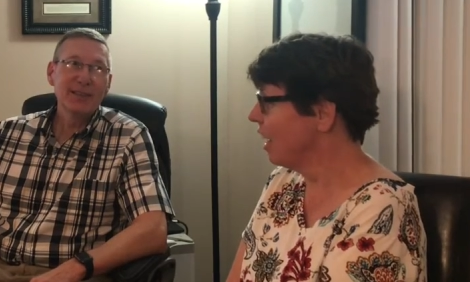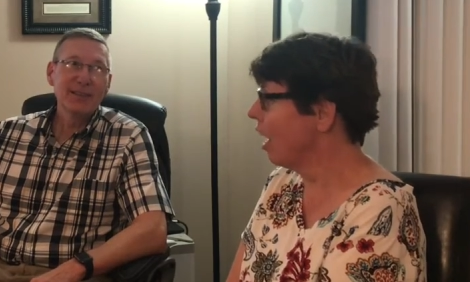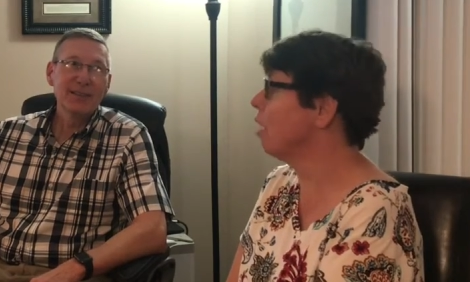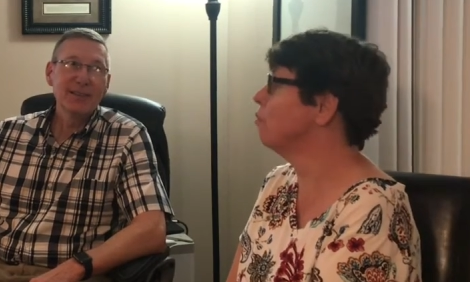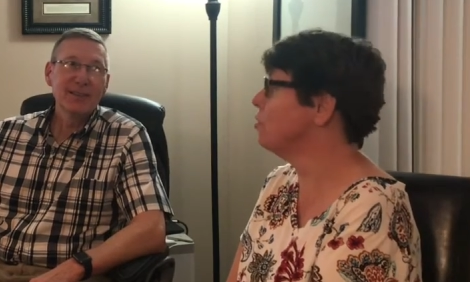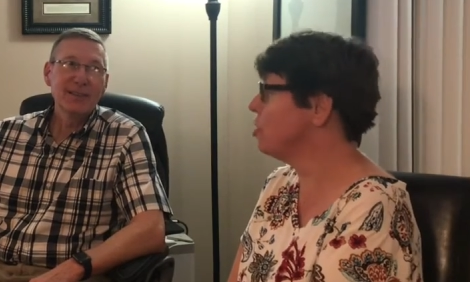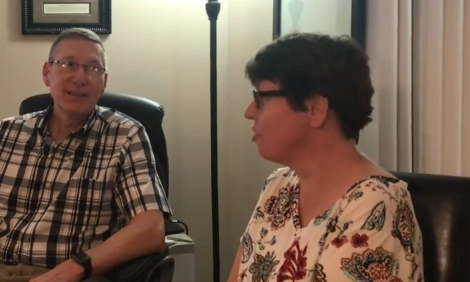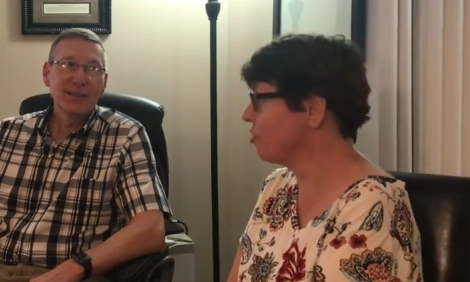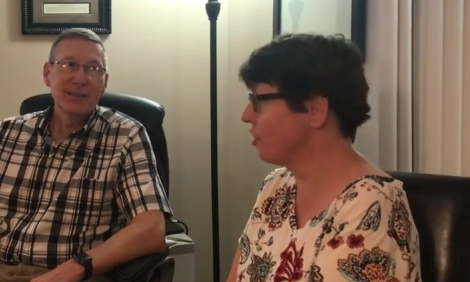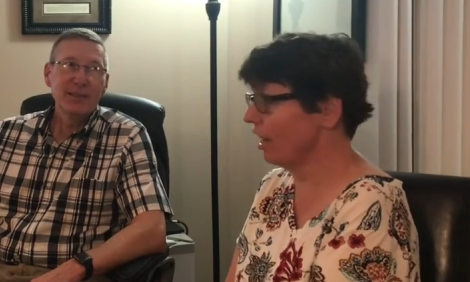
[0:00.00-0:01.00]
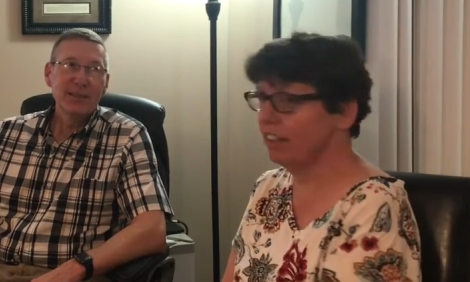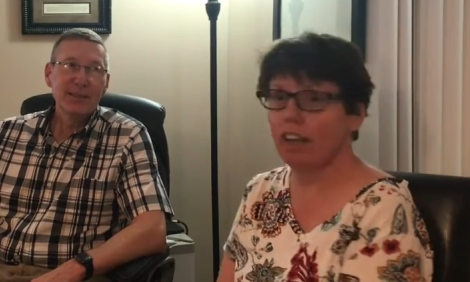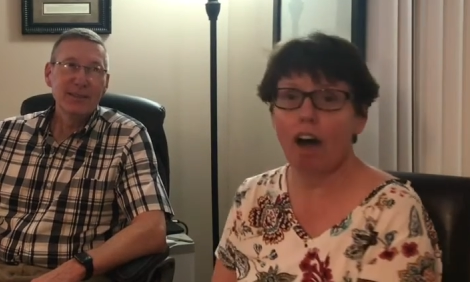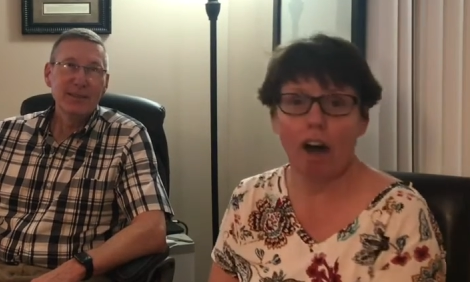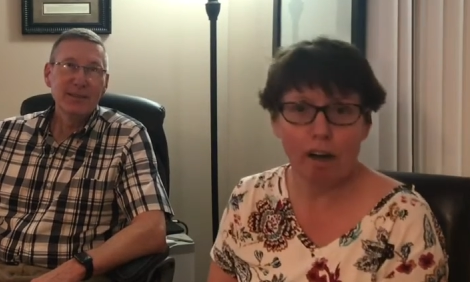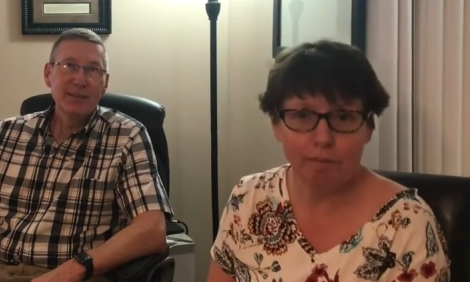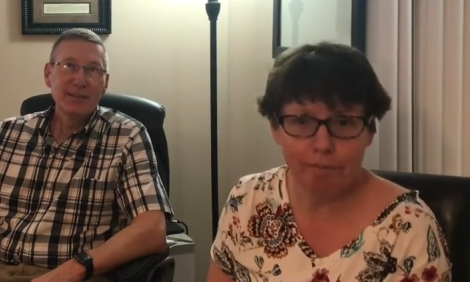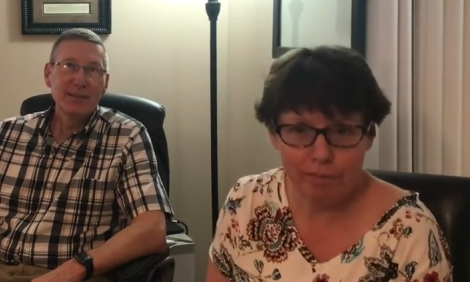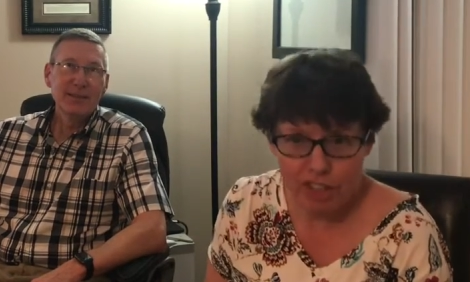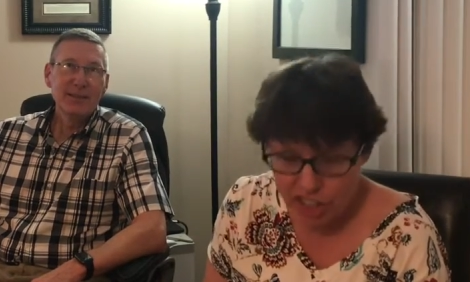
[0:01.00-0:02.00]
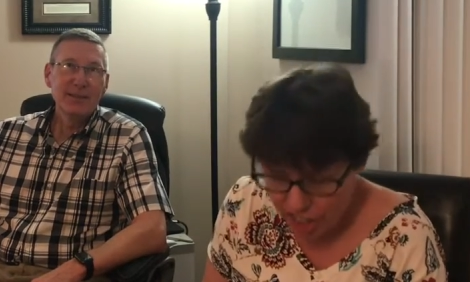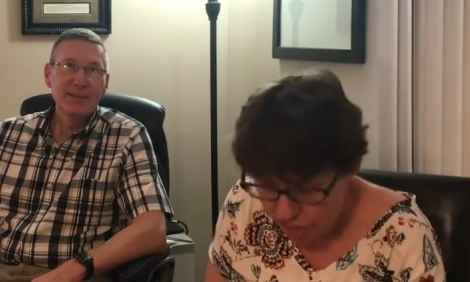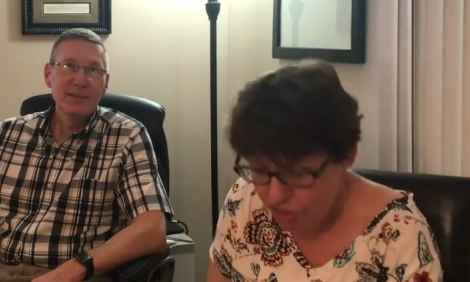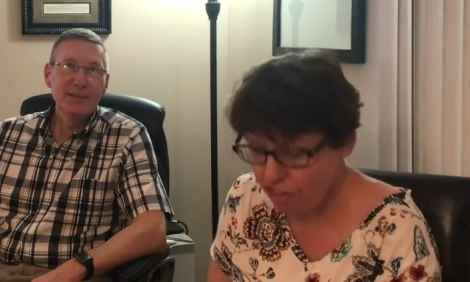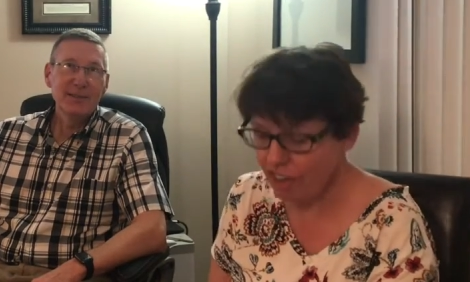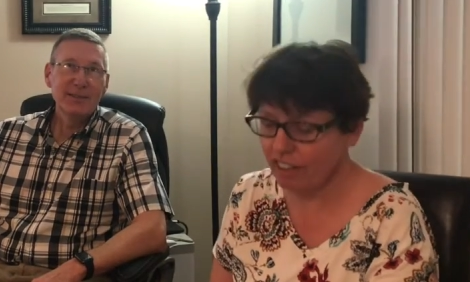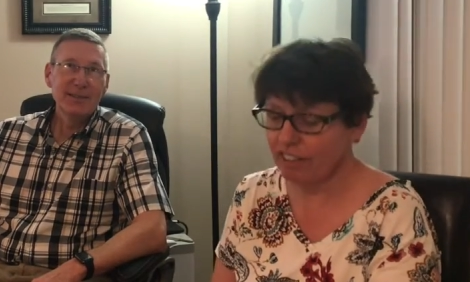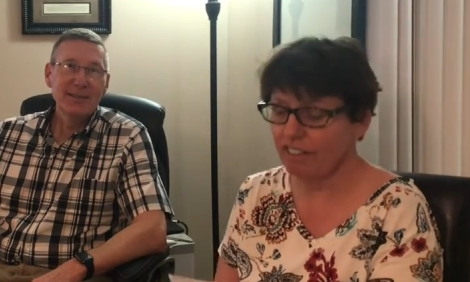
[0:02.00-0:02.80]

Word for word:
Speaker 1: Omniscient. Omniscient.